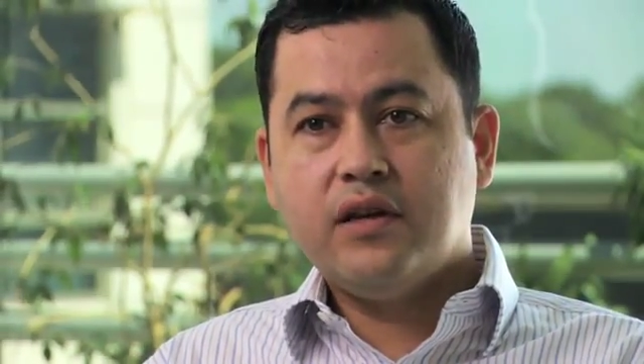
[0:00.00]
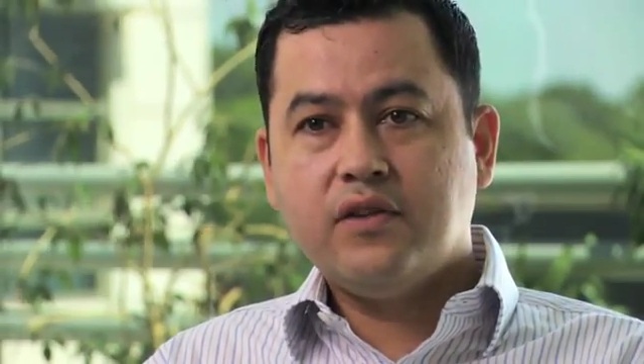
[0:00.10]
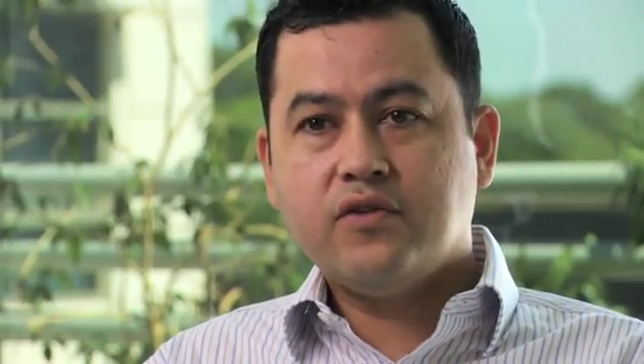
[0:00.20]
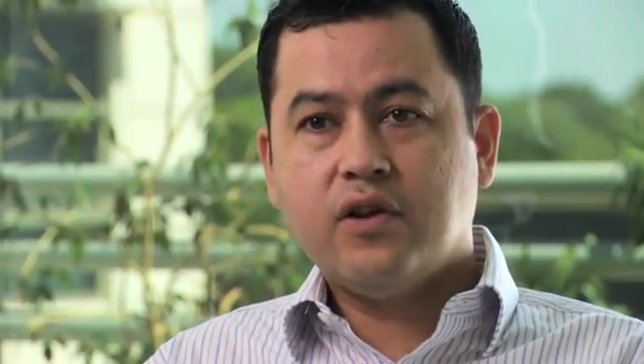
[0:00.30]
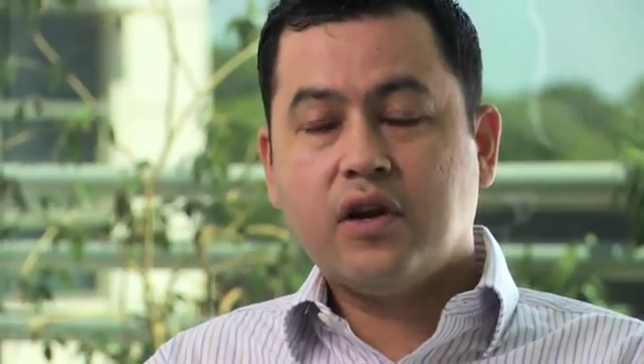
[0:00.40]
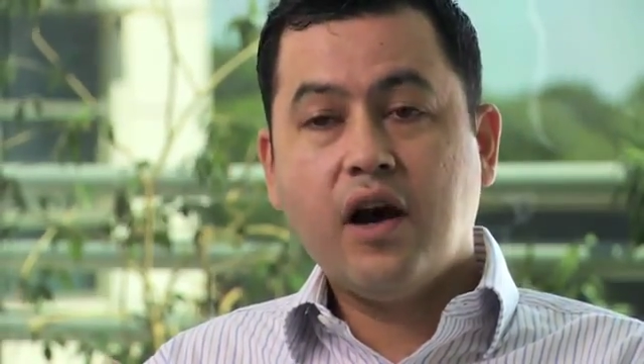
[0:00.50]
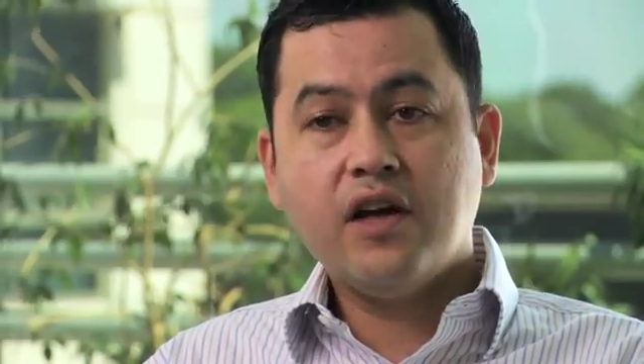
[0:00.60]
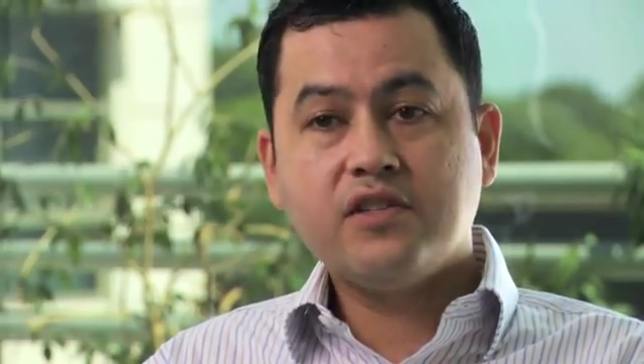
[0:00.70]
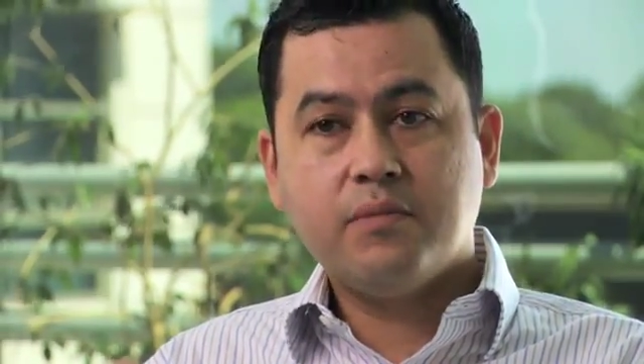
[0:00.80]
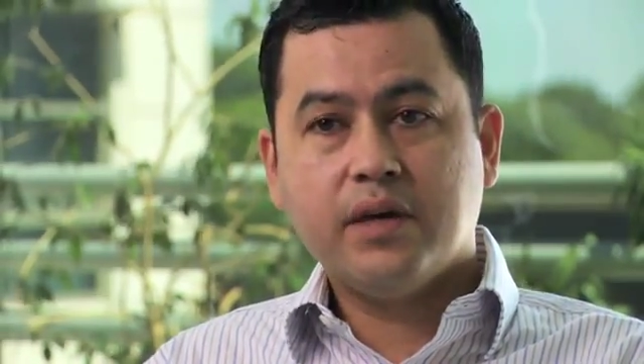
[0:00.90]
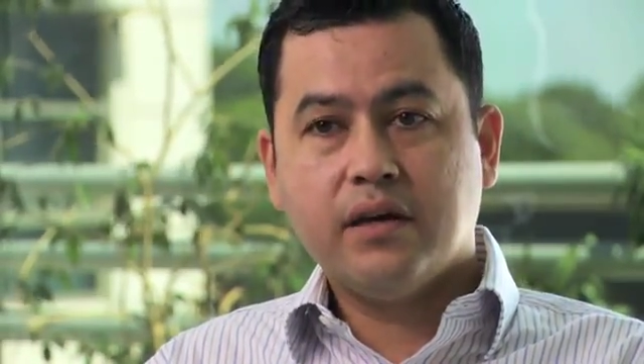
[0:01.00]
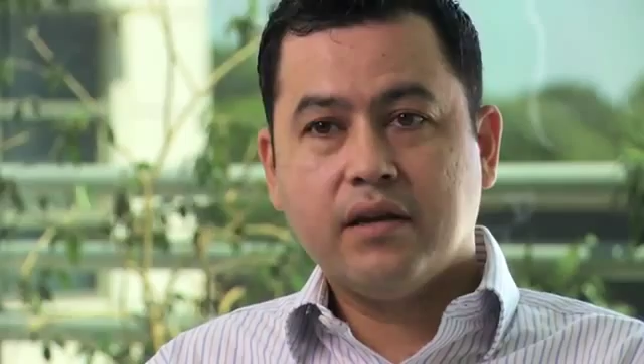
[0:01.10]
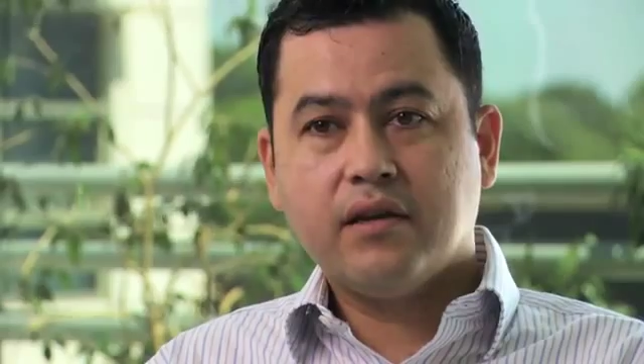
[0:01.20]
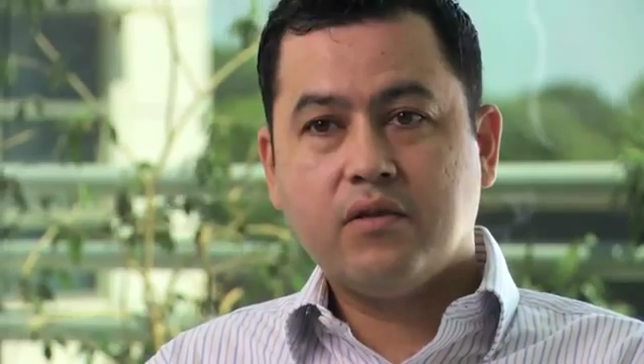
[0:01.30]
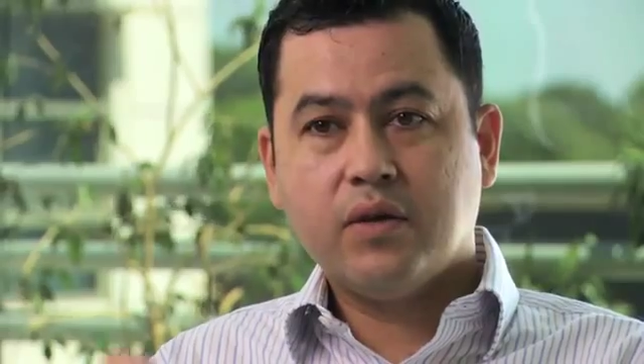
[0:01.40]
is going to cost
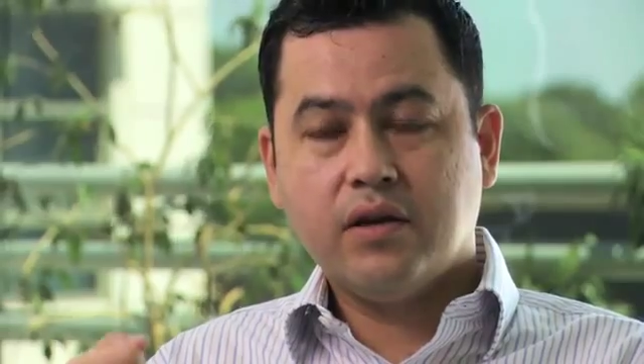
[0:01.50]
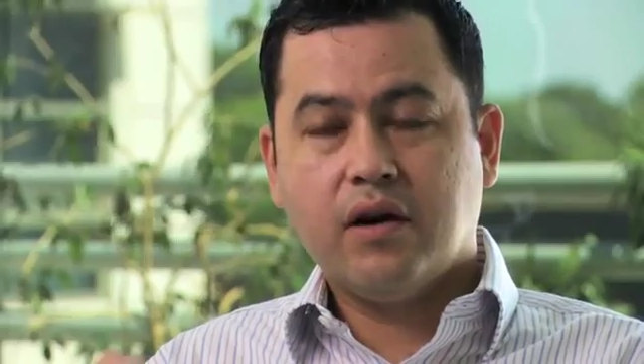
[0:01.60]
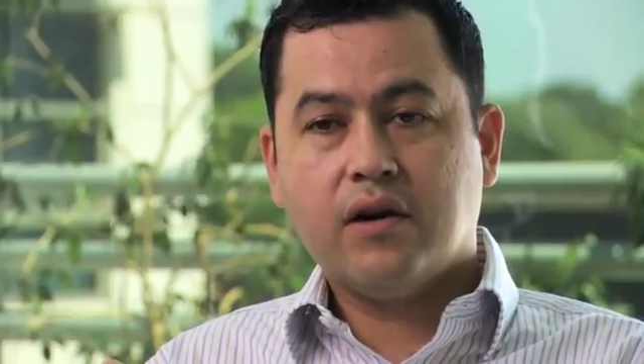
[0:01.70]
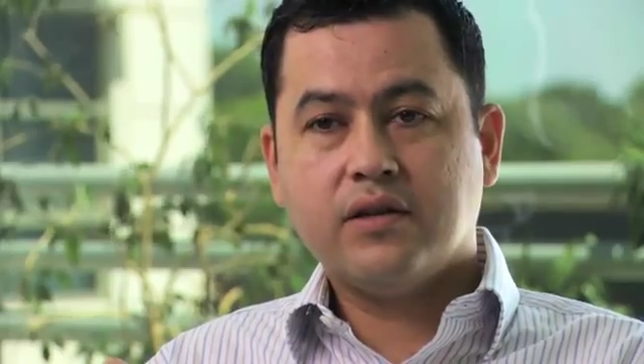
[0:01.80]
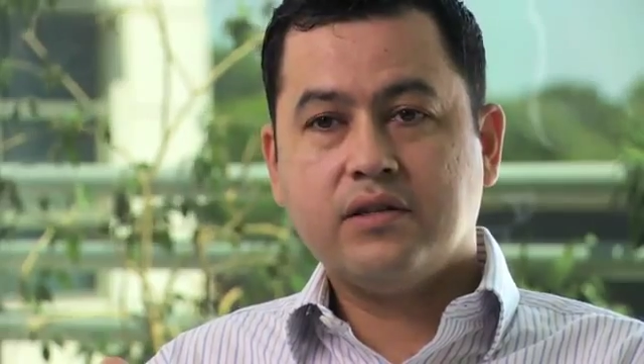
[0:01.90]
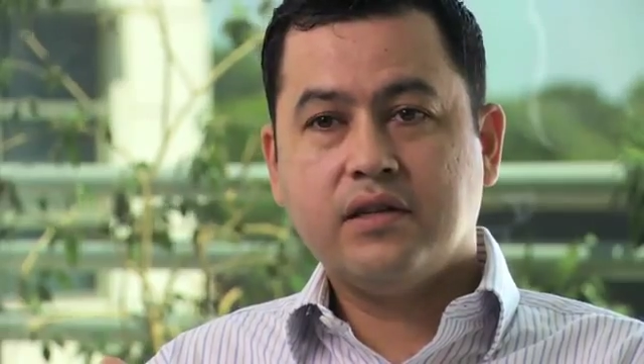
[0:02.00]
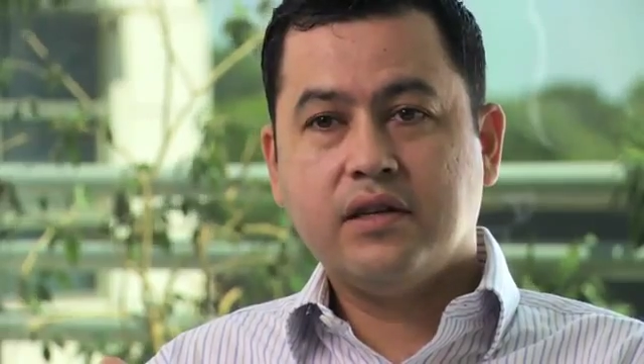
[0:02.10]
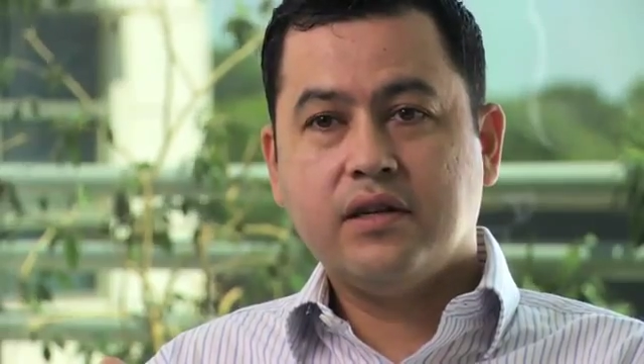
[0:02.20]
me $3.